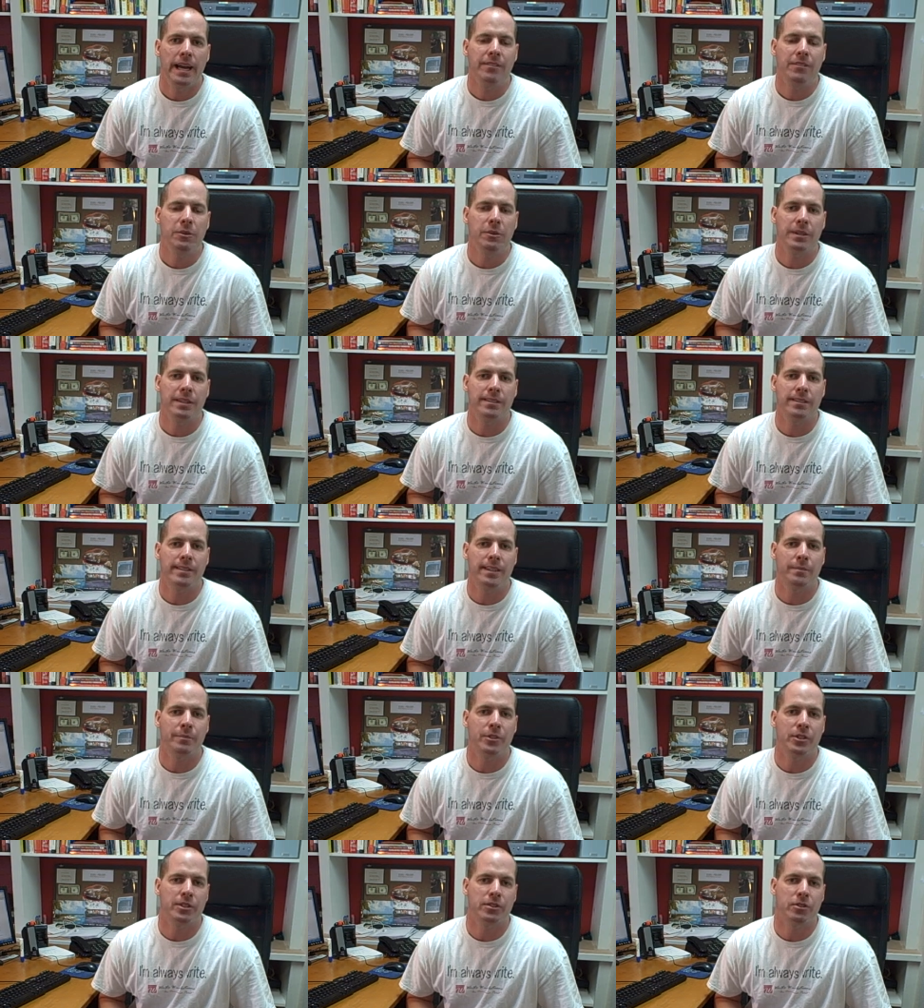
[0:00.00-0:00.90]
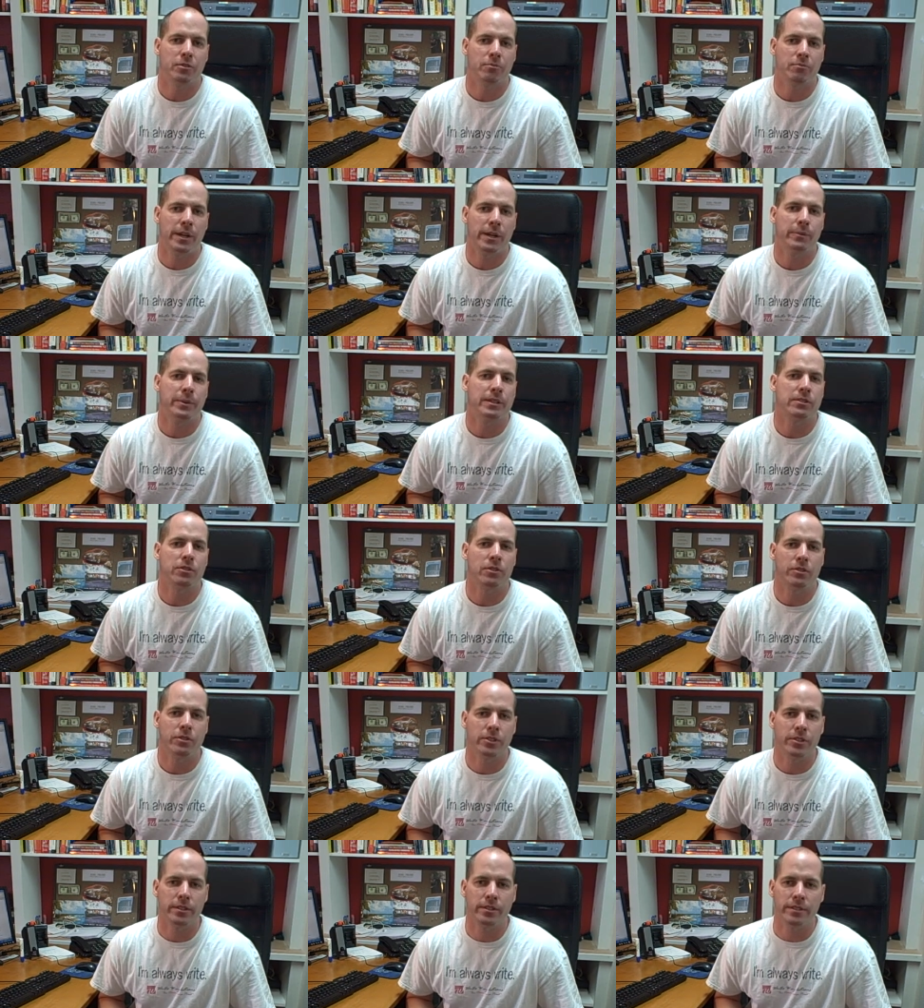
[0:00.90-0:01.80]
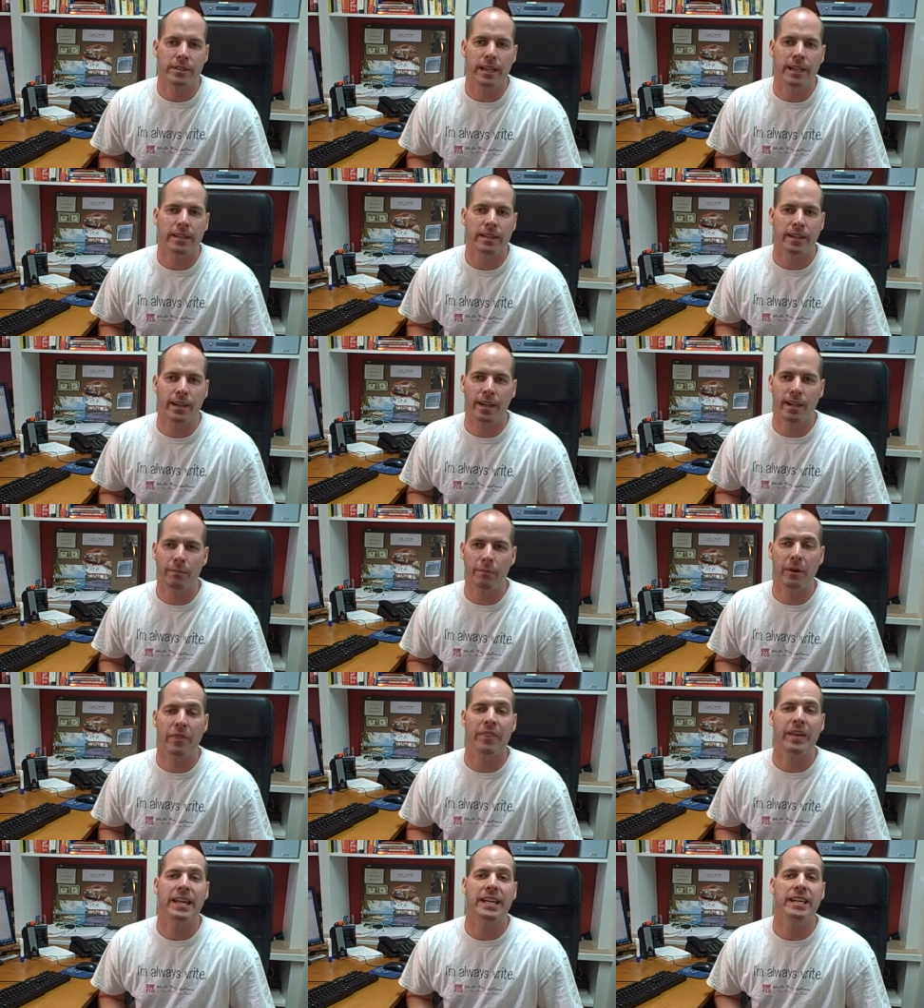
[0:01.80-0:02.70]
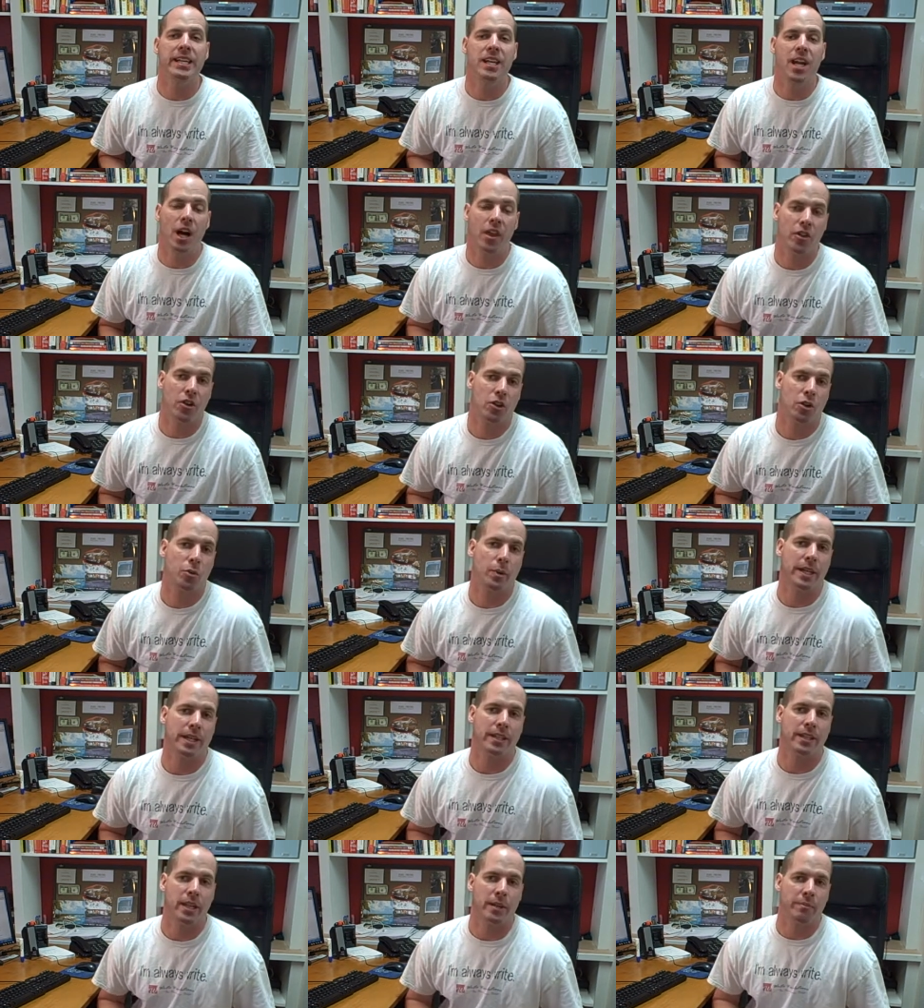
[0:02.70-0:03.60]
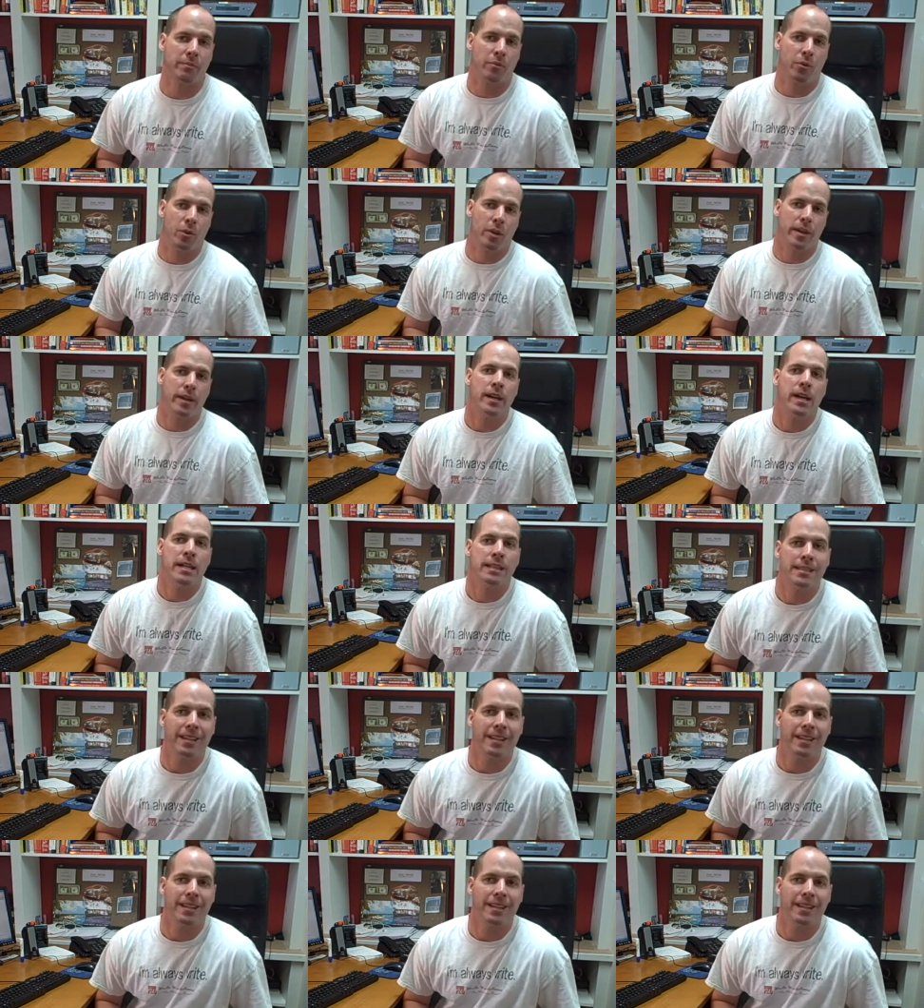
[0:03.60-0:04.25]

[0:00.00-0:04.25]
Hey everyone, it's Tom Trush from RightWaySolutions.com with another quick tip for you.